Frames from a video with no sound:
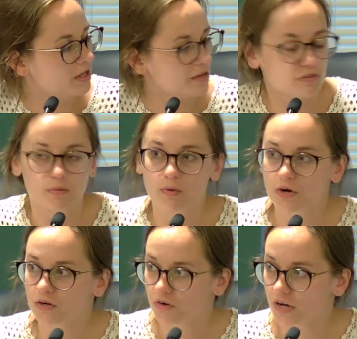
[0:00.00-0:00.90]
If the
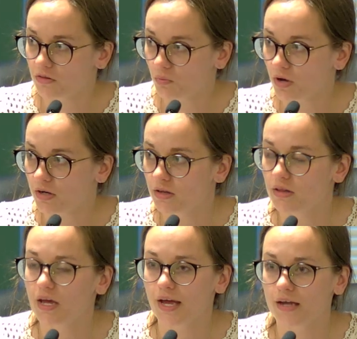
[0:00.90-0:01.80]
board grants one,
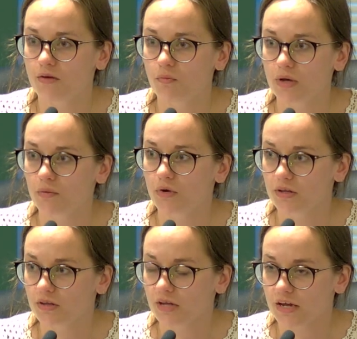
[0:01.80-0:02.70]
then we
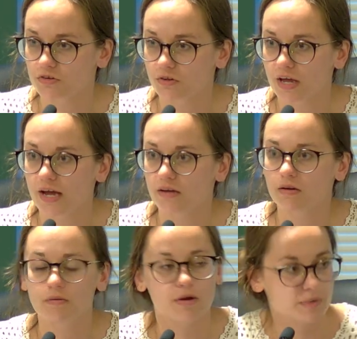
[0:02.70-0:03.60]
would schedule that.
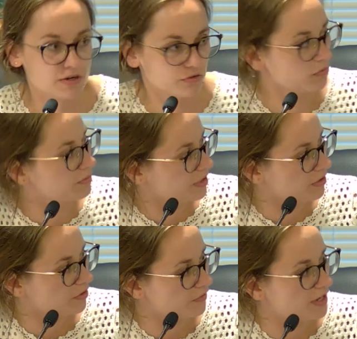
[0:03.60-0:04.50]
Abutters would be
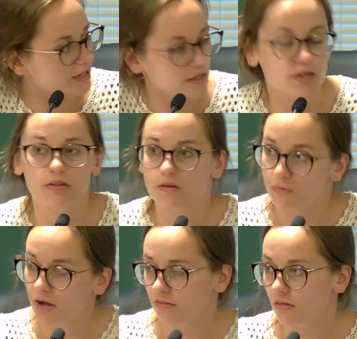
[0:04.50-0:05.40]
notified, and the
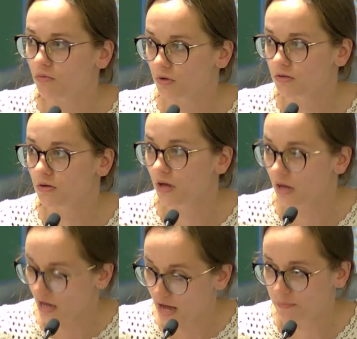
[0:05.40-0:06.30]
process would
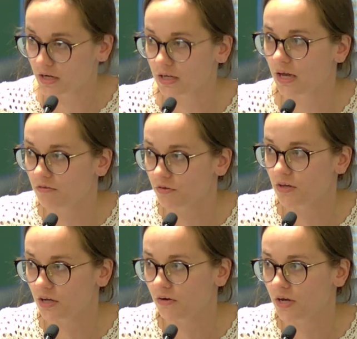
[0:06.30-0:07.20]
happen again for
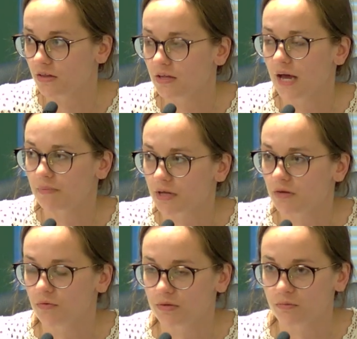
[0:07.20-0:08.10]
the hearing. The
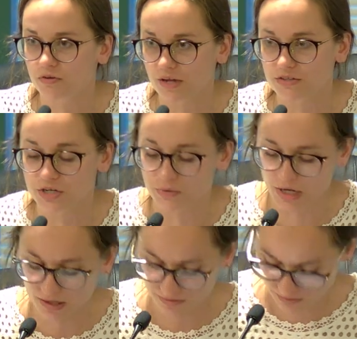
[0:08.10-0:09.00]
applicant would present to you
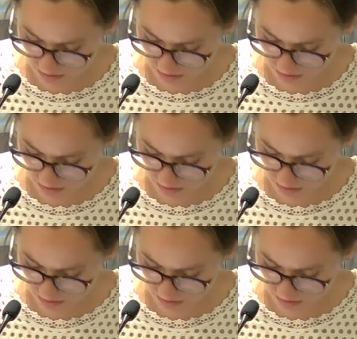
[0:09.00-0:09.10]
again.